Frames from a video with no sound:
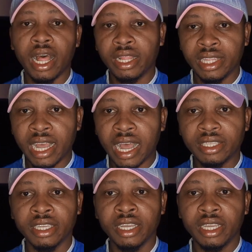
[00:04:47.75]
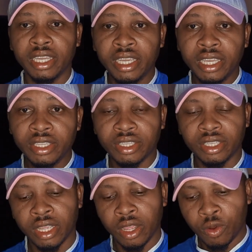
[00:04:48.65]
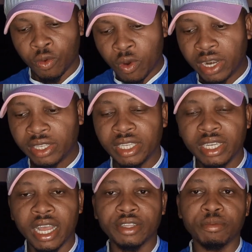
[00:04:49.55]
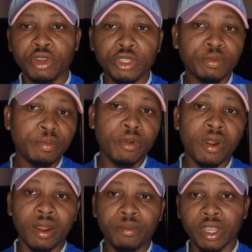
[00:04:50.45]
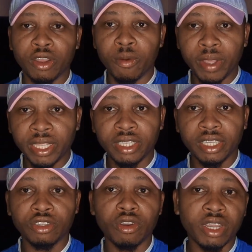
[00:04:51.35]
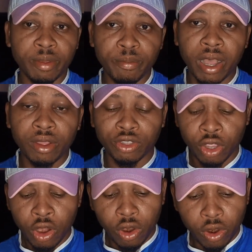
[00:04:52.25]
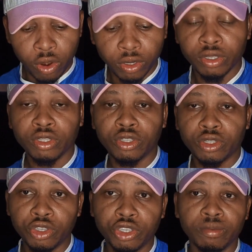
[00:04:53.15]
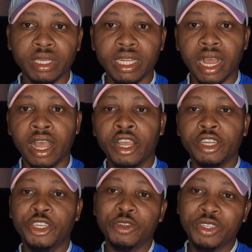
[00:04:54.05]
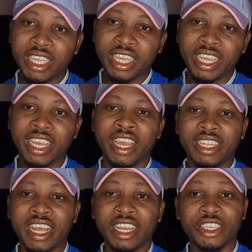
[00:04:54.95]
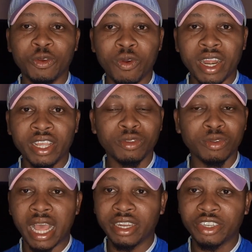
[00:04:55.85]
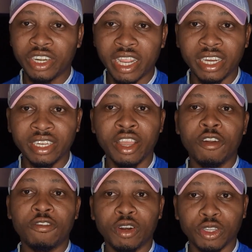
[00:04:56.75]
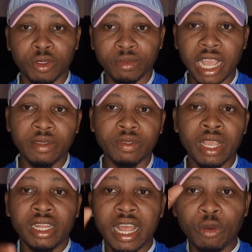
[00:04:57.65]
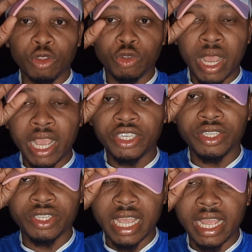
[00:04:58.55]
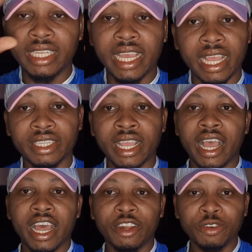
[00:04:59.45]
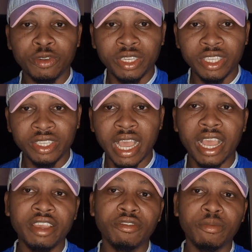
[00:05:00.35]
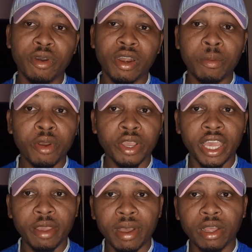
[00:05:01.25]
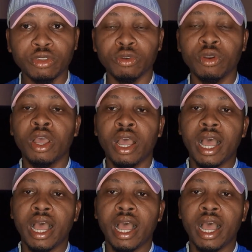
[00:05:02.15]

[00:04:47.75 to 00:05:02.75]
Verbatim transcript: and that is one thing that most people have been commenting talking about on social media do you think that she wanted to like trend for some time that was why she said yes i don't know this guy even Burna Boy came out to